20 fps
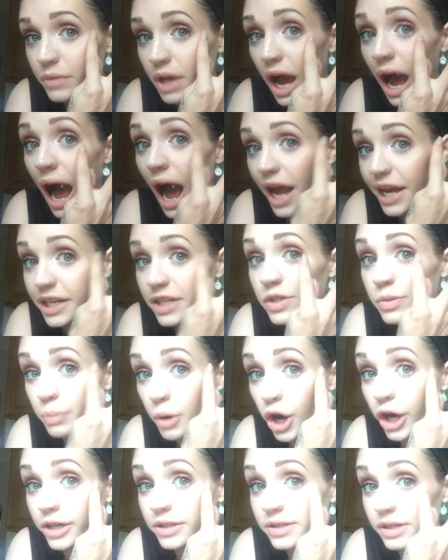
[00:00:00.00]
highest
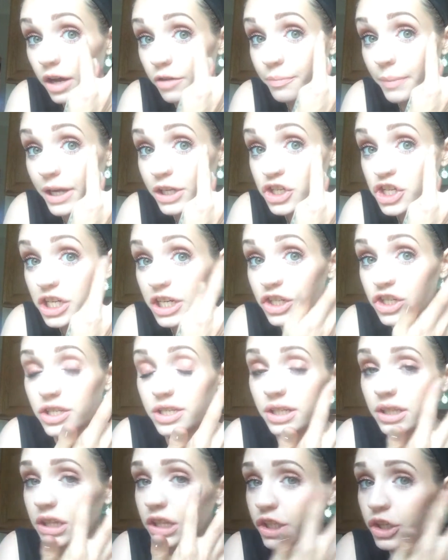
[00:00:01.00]
parts of my cheek,
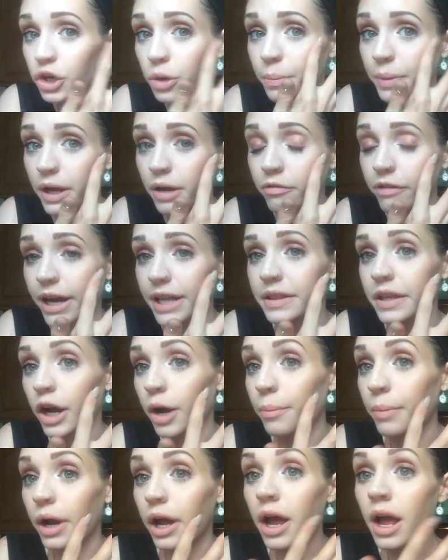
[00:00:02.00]
just a little bit right
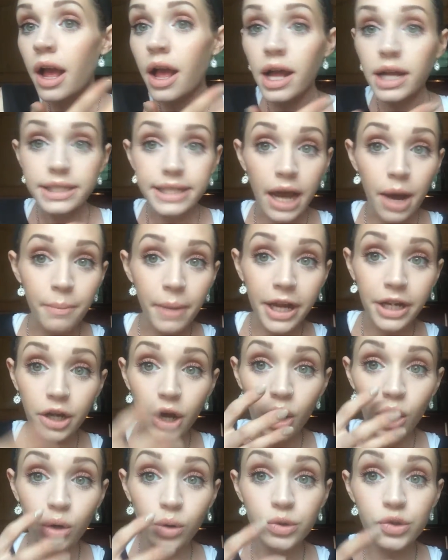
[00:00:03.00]
there, but down my
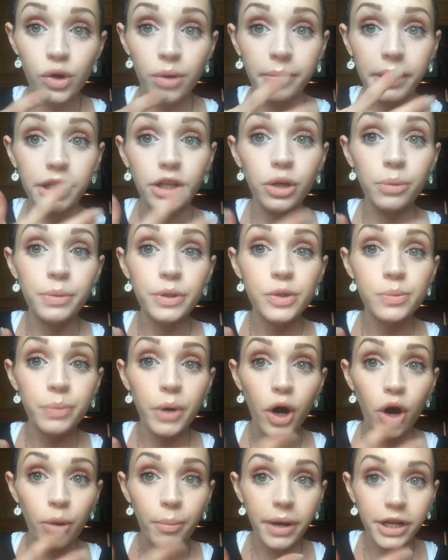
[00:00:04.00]
nose, on my Cupid's
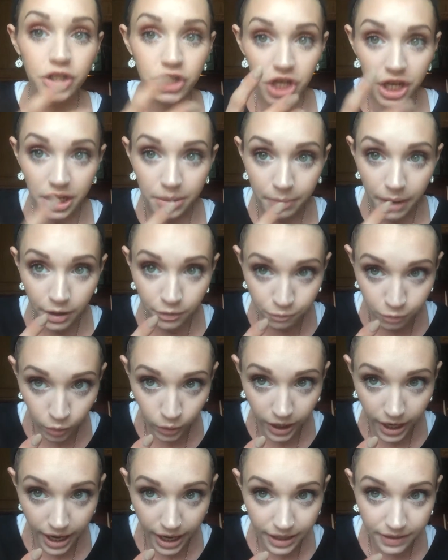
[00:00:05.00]
bow, my chin, and my
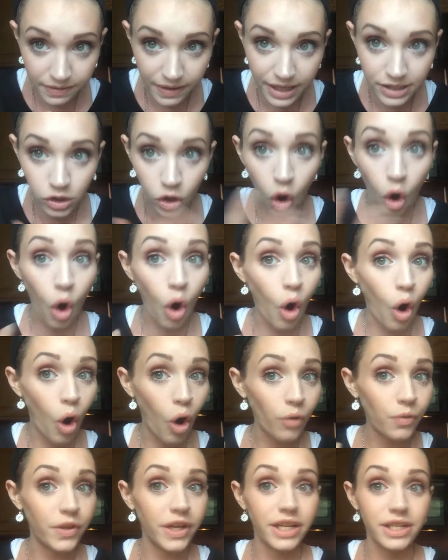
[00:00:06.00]
forehead, that's
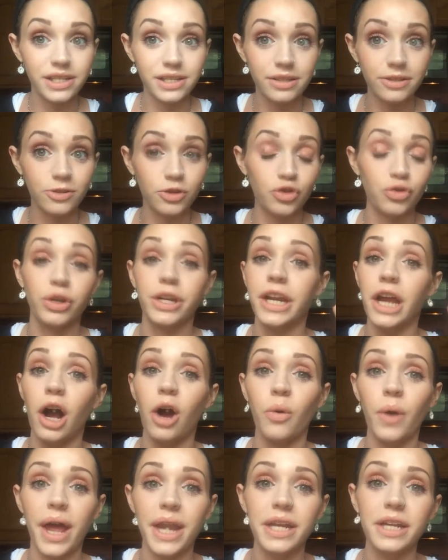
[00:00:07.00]
all this
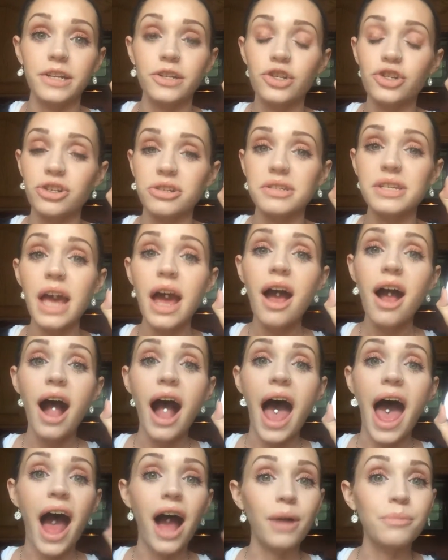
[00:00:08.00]
trio, and it is just
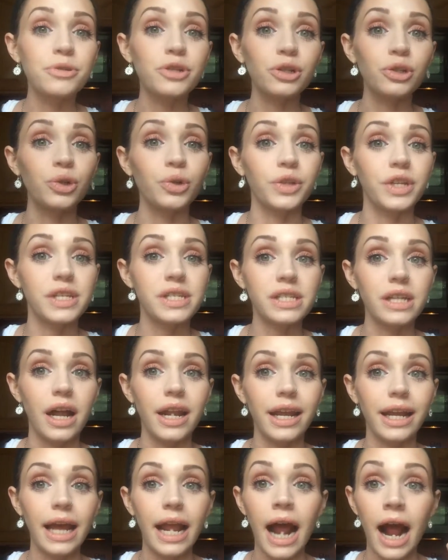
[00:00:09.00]
absolutely
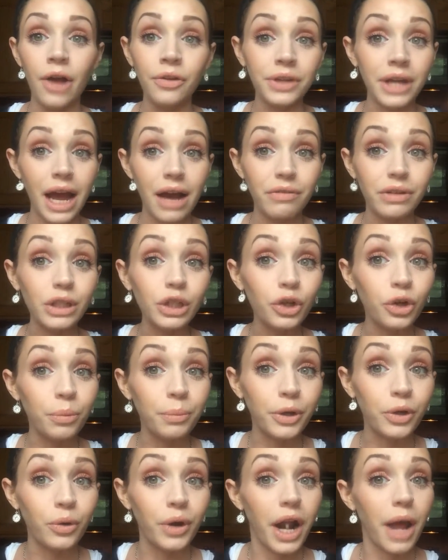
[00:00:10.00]
stunning. And I only have a little
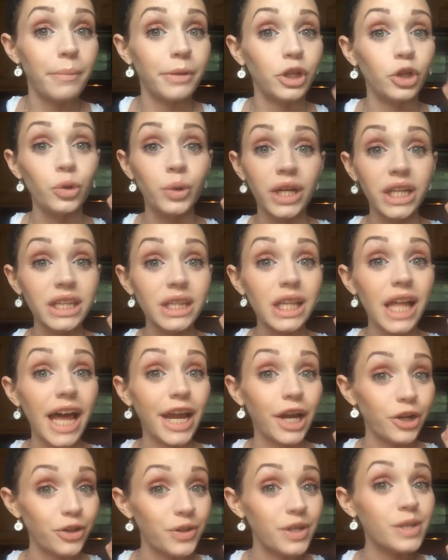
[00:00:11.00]
bit on. I mean, you can
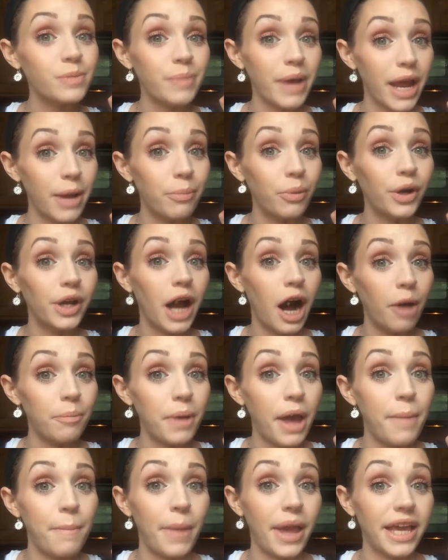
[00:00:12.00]
layer this bad boy up
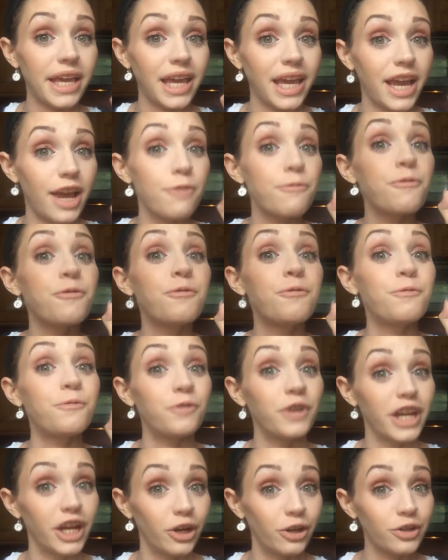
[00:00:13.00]
and make it
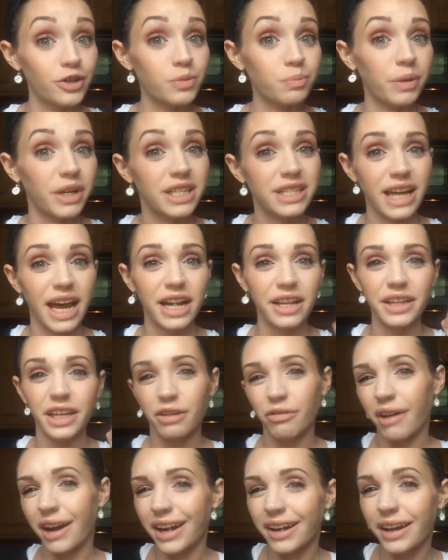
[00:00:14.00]
fierce, but it's kind of
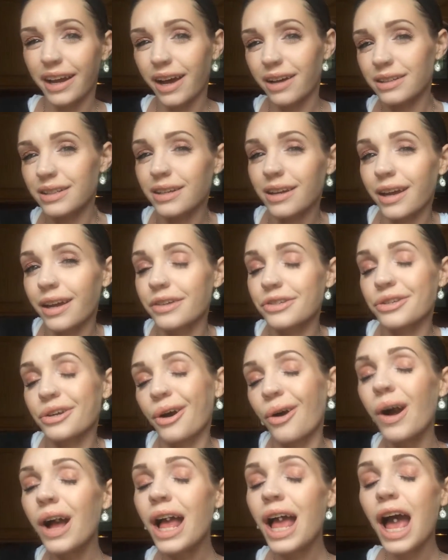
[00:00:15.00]
like rainy out today, so
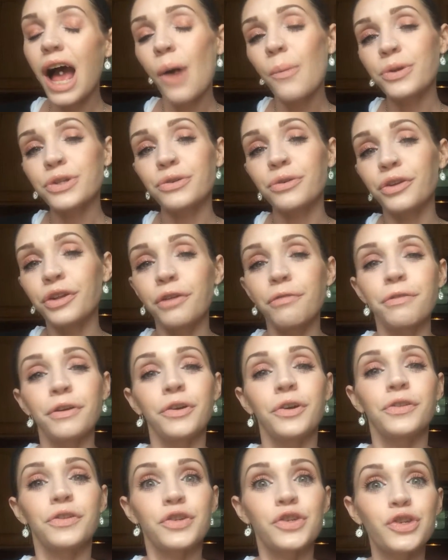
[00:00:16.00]
I wasn't really
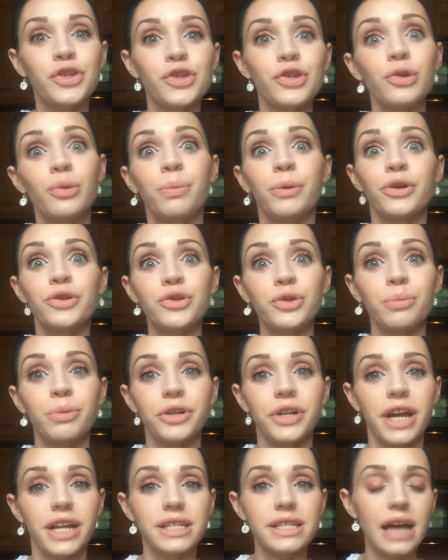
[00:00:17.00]
feeling the super, super
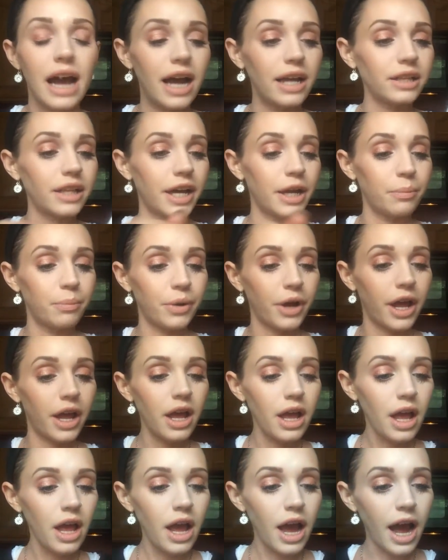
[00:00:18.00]
dense highlight. But
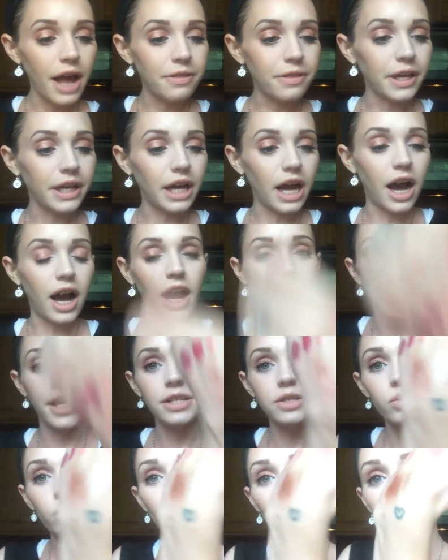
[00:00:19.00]
I think I
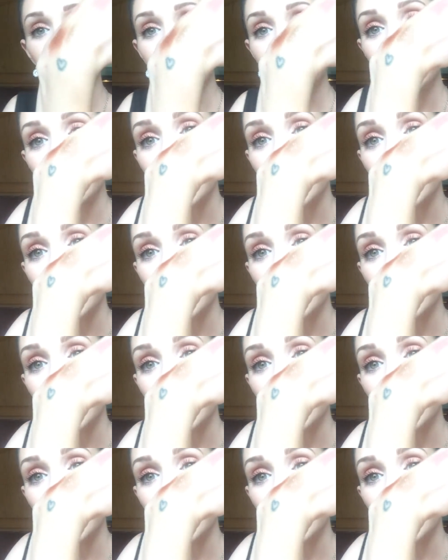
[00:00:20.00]
swatched,